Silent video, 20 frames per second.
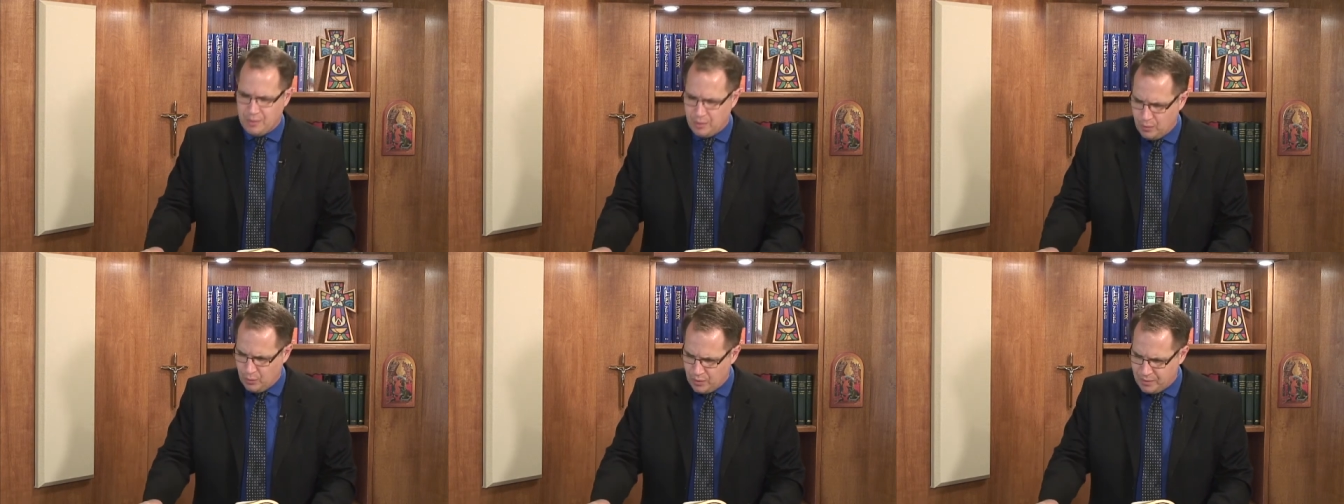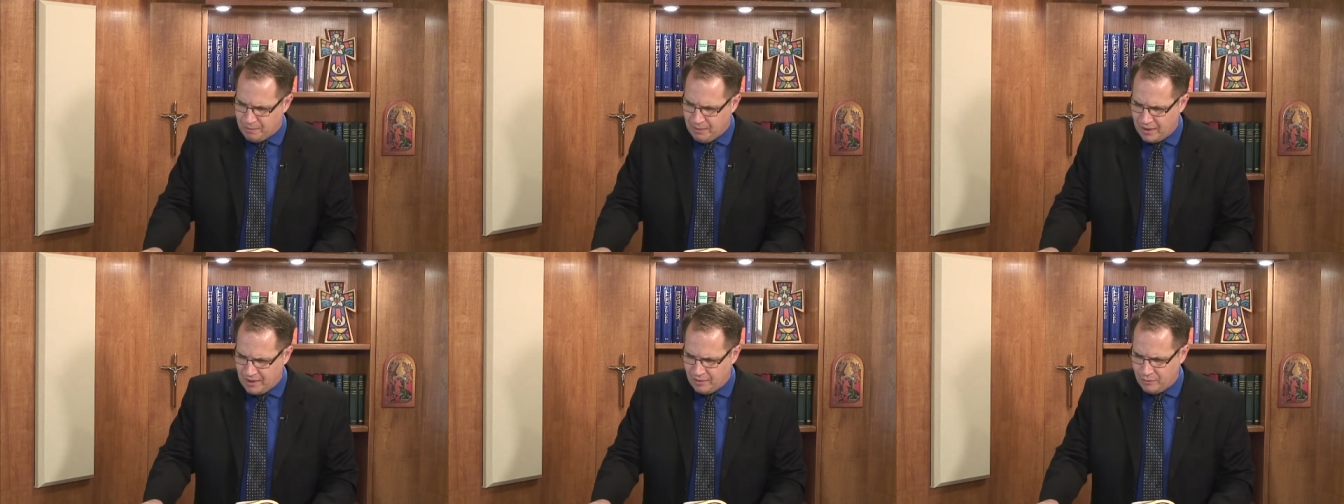
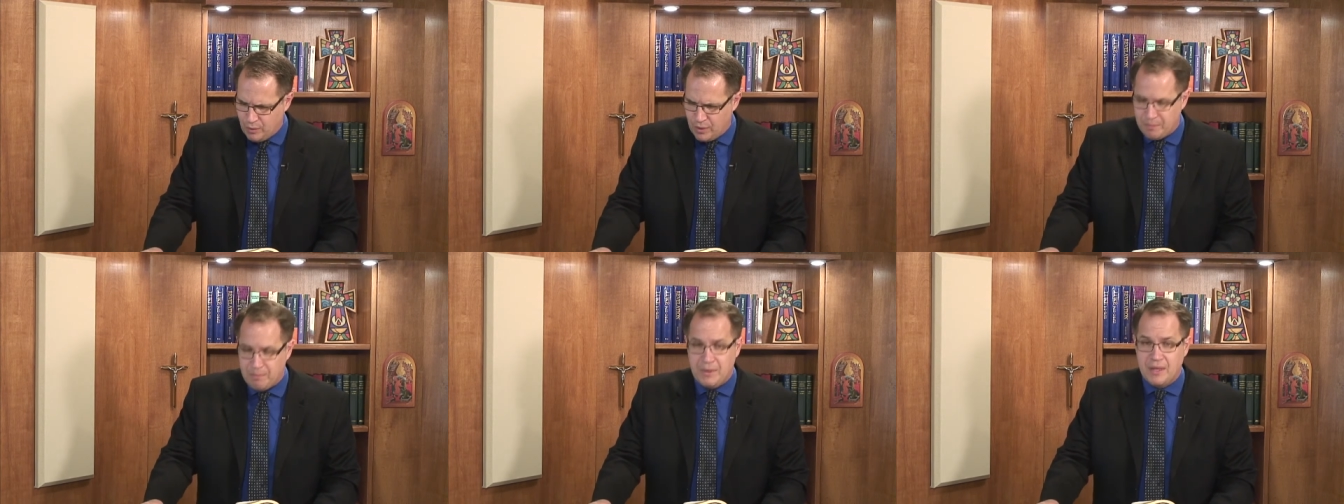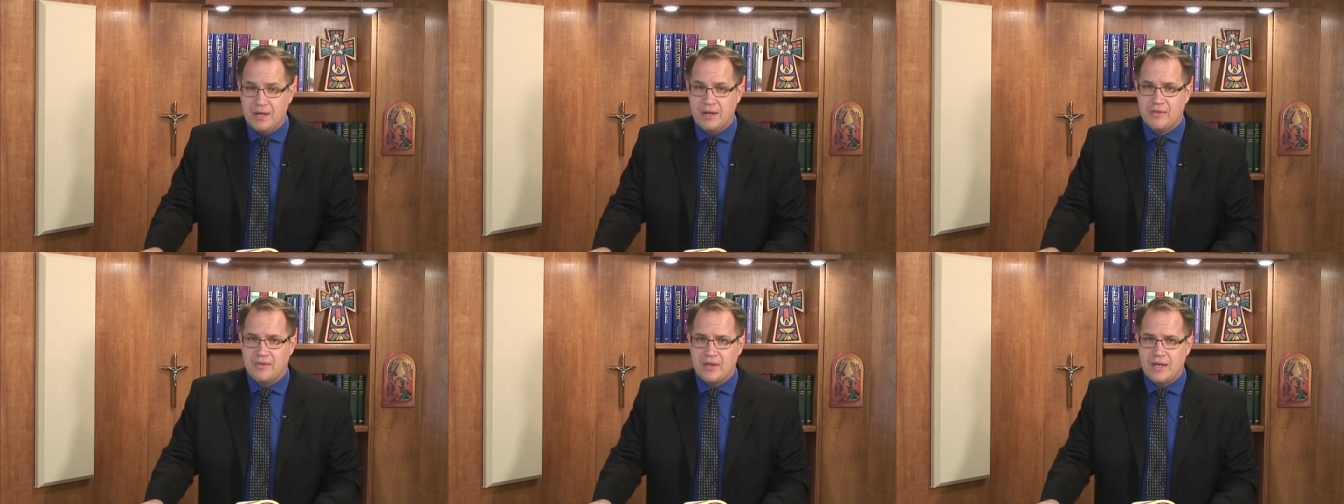repeat,
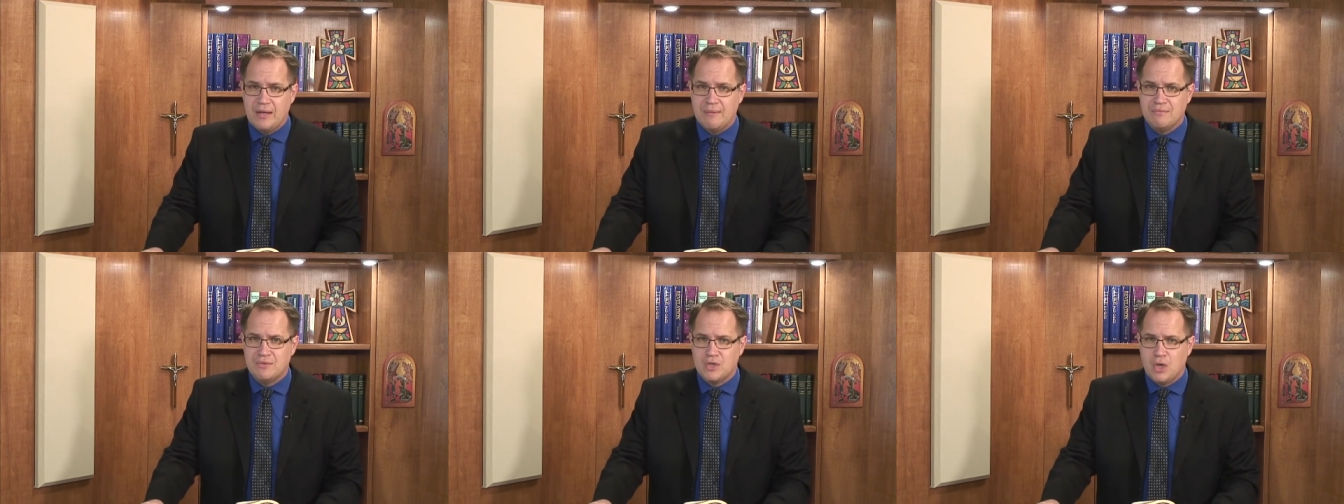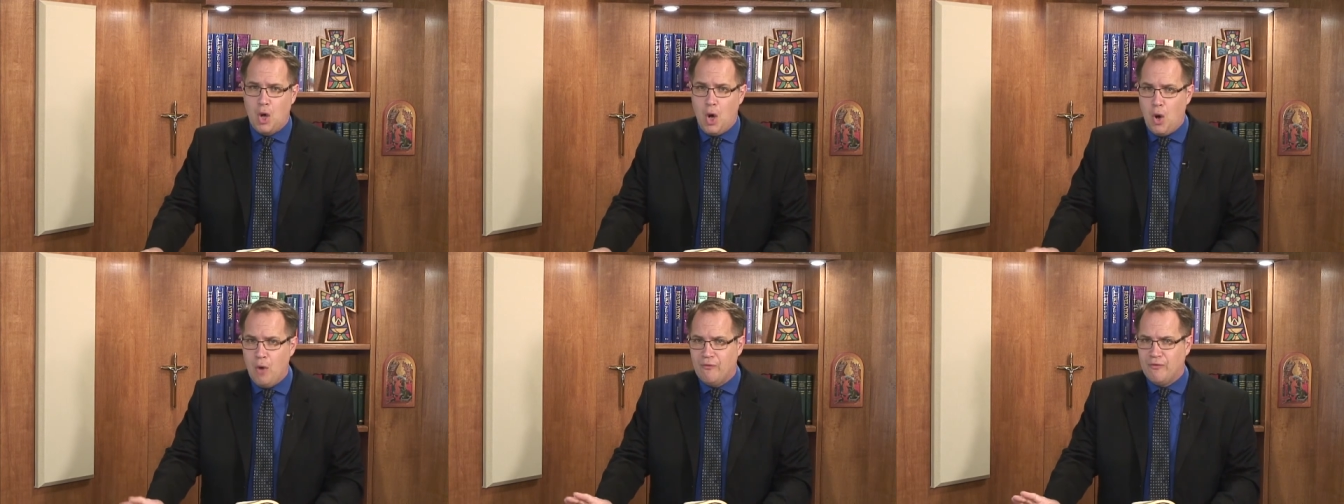repeated themes
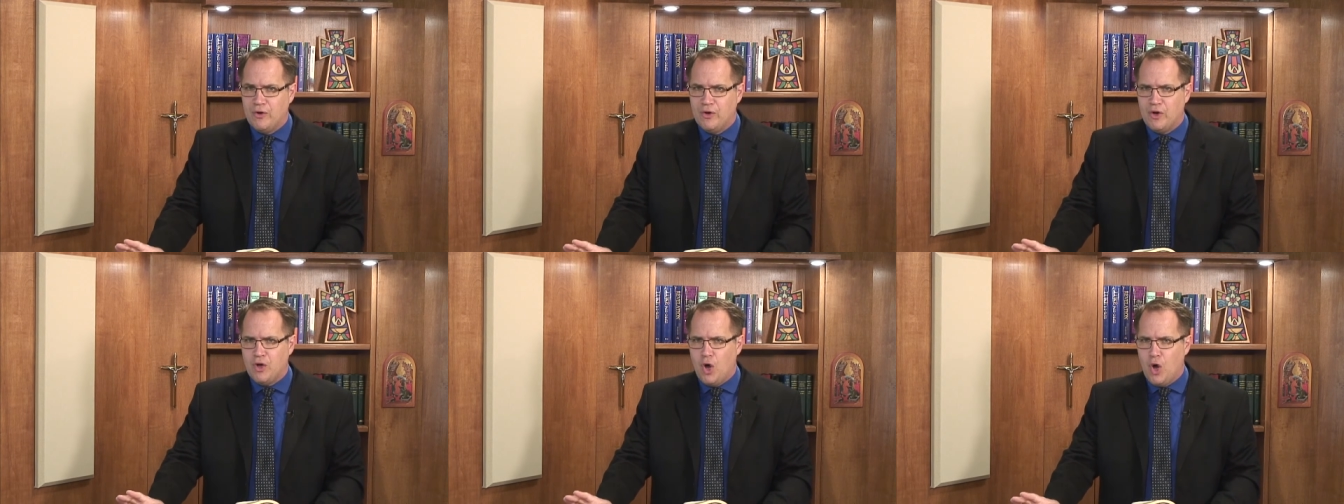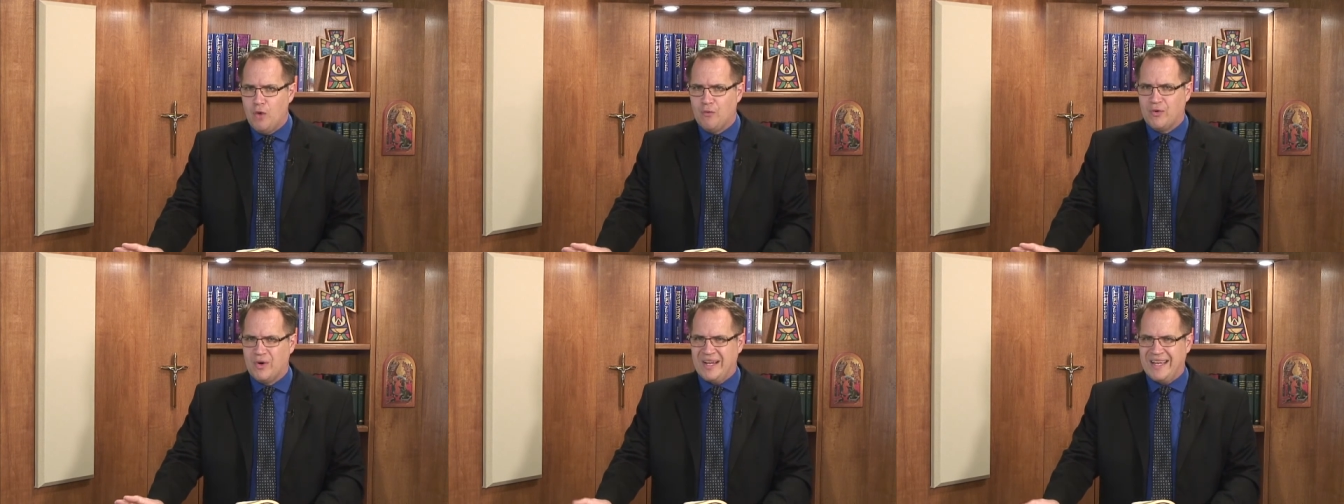over and
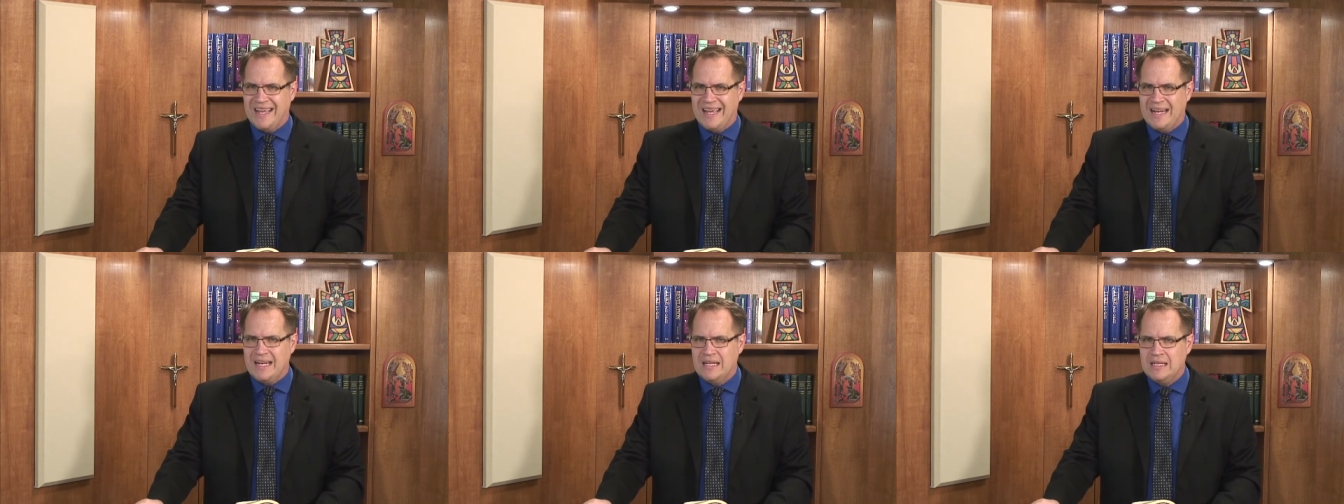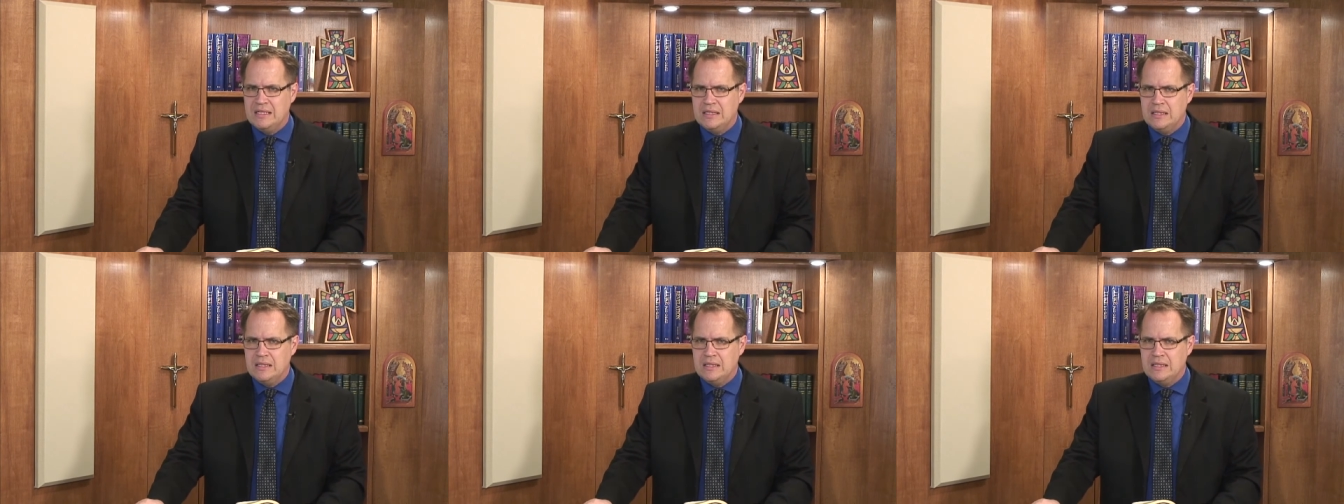over again.